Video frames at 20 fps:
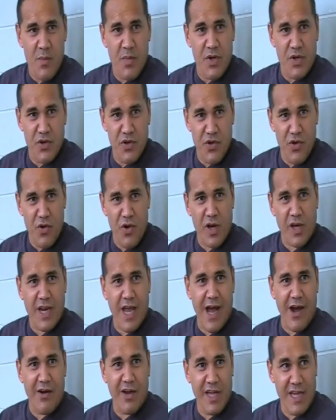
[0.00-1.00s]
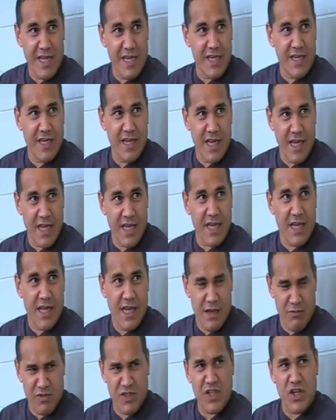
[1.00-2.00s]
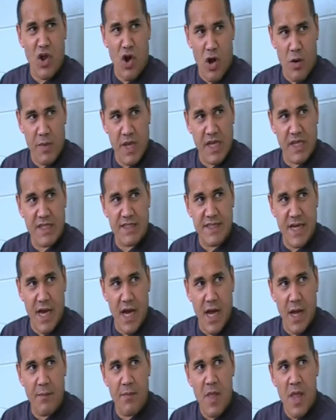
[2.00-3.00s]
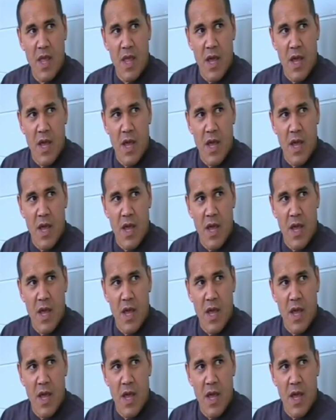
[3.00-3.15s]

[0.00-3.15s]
up in New York now, he was in the Army at the time.